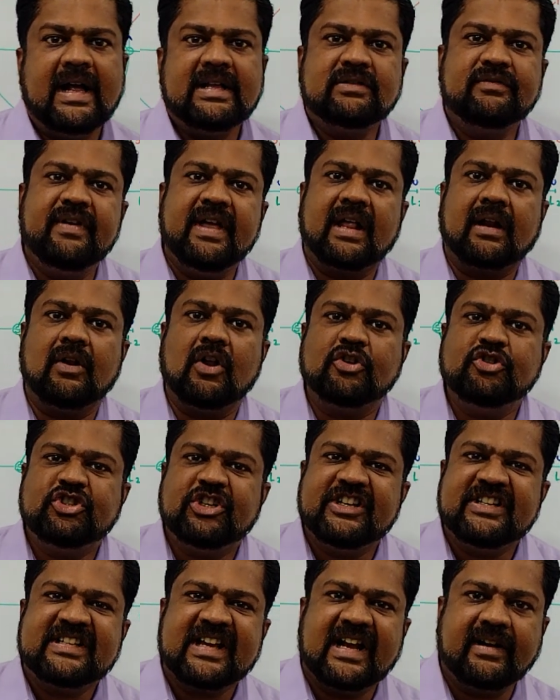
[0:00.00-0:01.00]
as we are
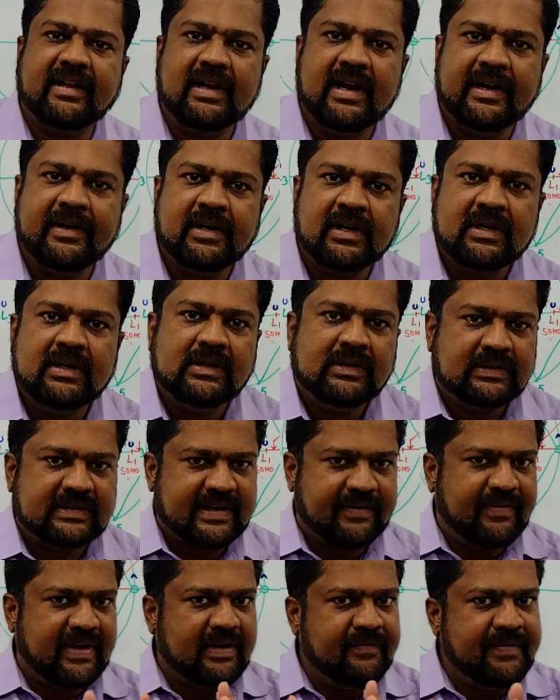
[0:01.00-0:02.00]
launching satellite?
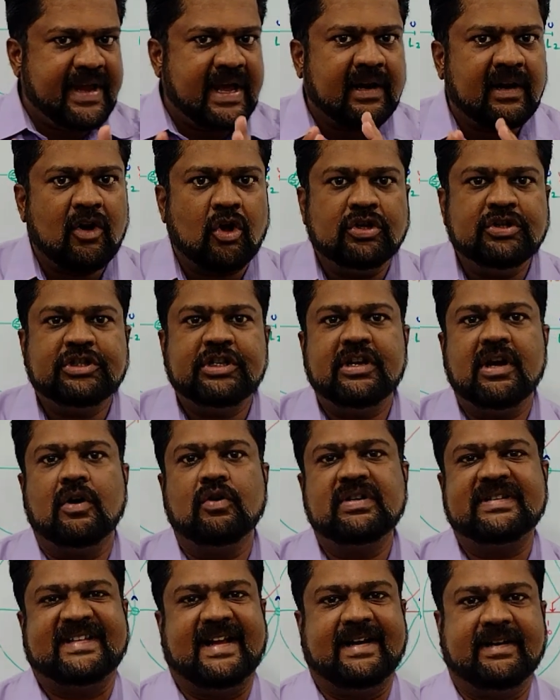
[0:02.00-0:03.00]
Say when we are launching
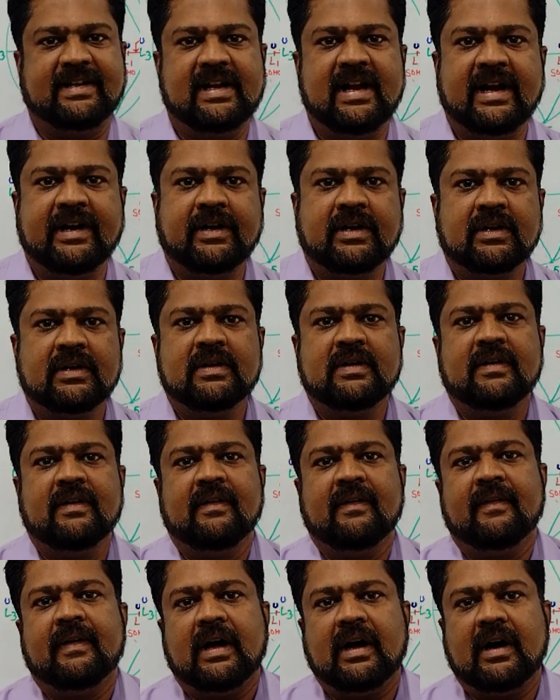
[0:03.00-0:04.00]
our satellite,
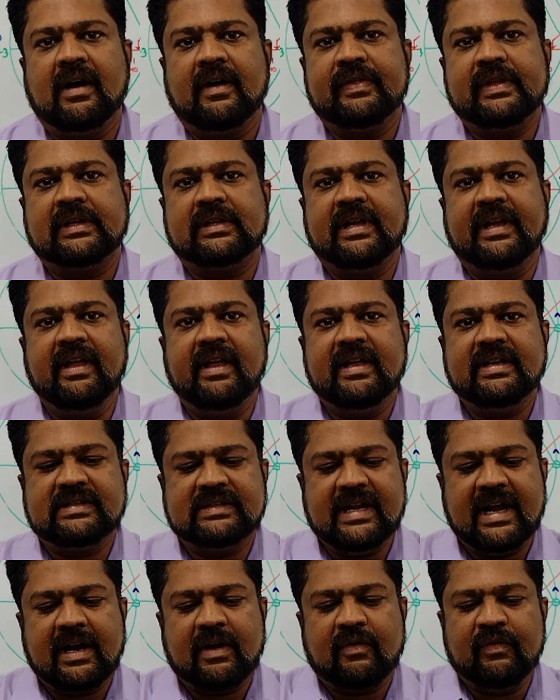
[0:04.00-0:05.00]
the thing
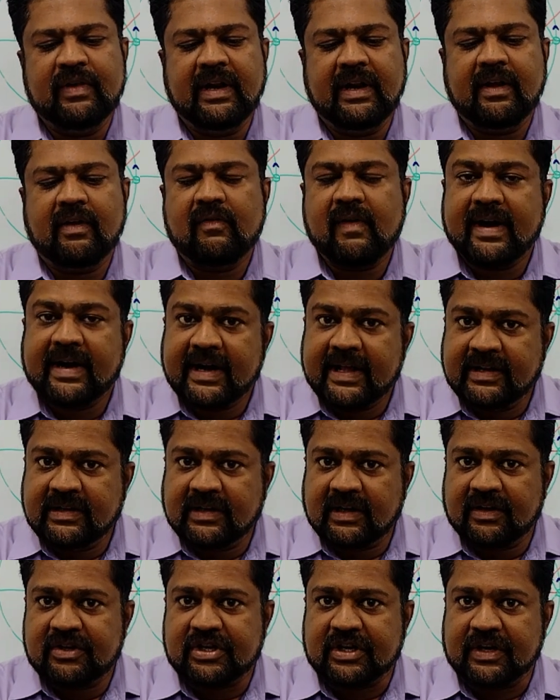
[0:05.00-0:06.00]
is that we require
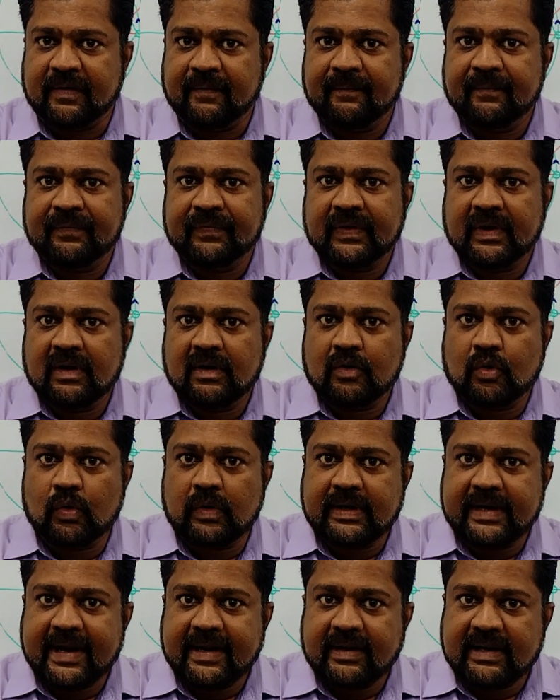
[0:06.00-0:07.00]
energy
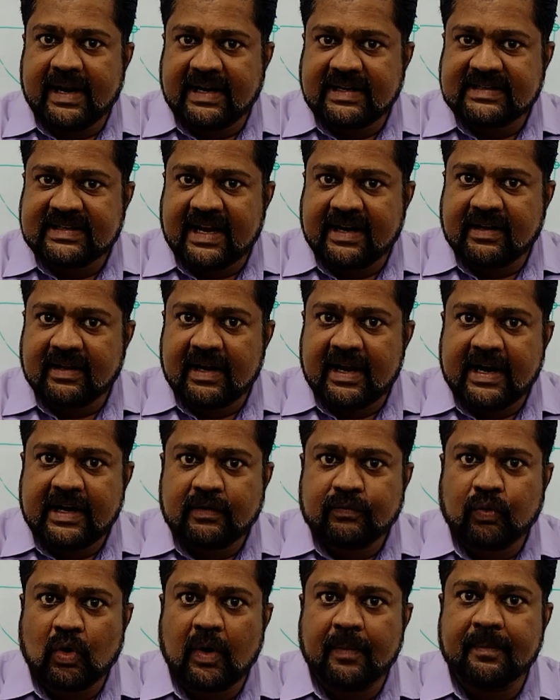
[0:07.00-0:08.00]
to take that
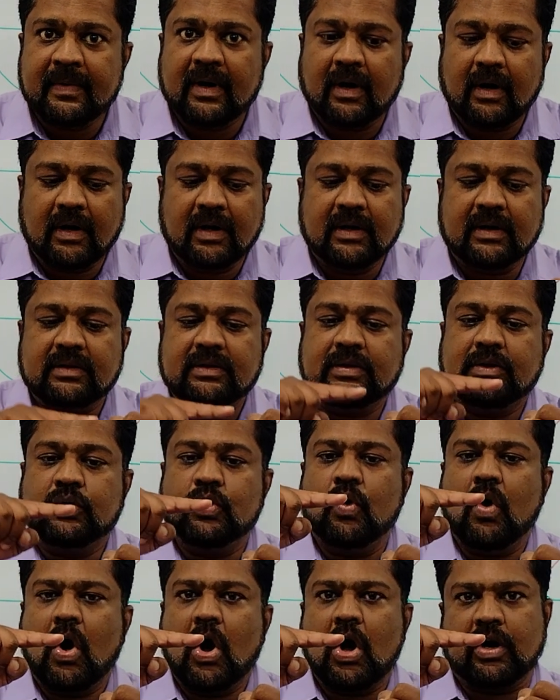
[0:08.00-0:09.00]
satellite from Earth
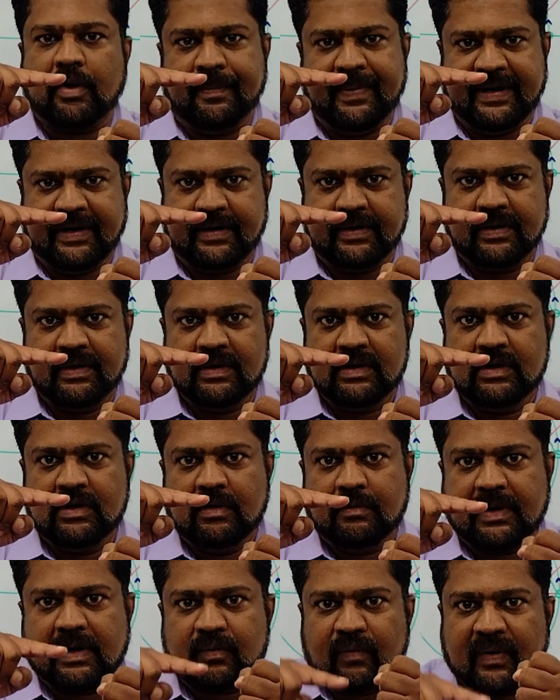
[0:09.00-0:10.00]
to orbit.
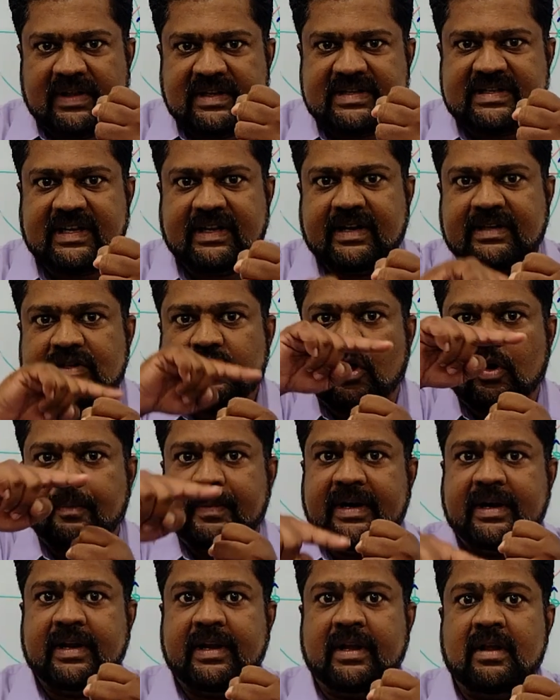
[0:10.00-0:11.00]
But once it is
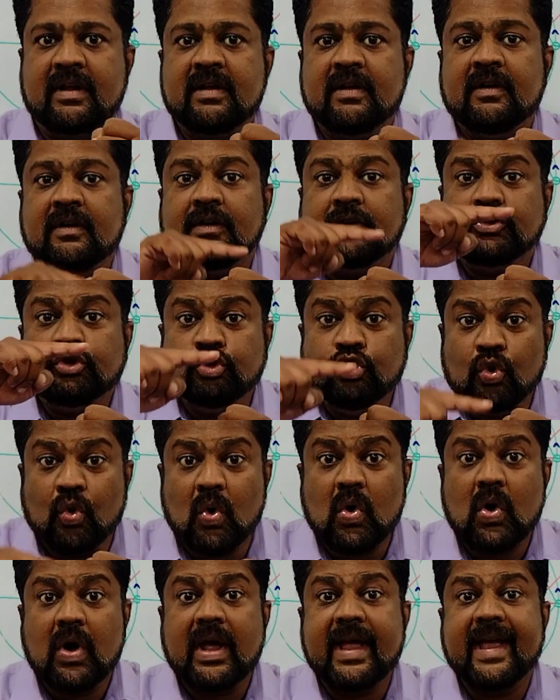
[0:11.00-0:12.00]
orbiting,
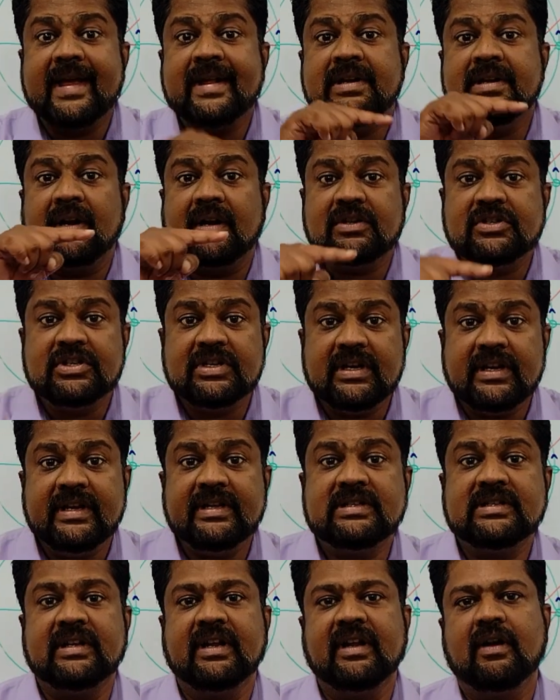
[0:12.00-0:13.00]
no energy
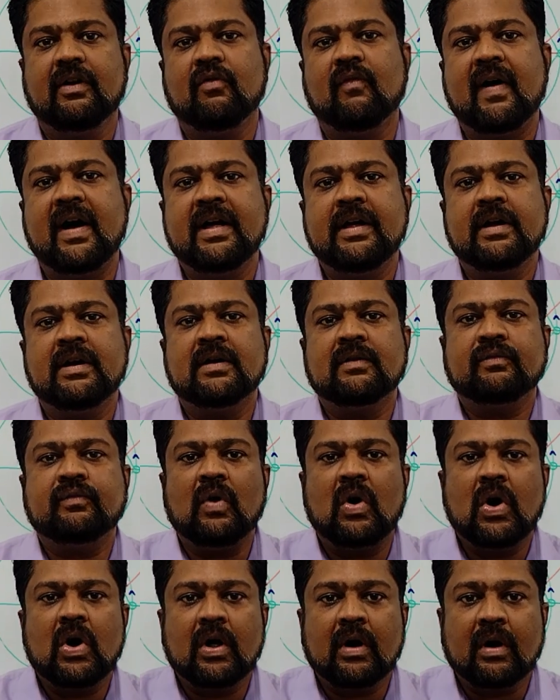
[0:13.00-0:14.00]
is required
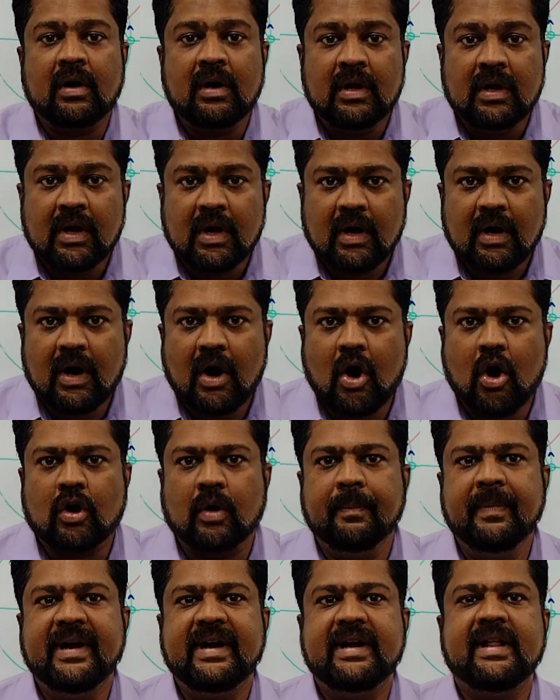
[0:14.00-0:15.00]
for
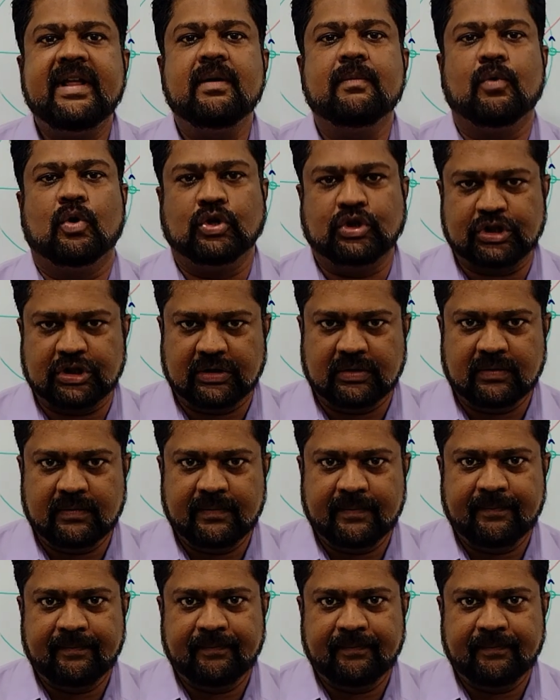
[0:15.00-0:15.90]
orbiting motion.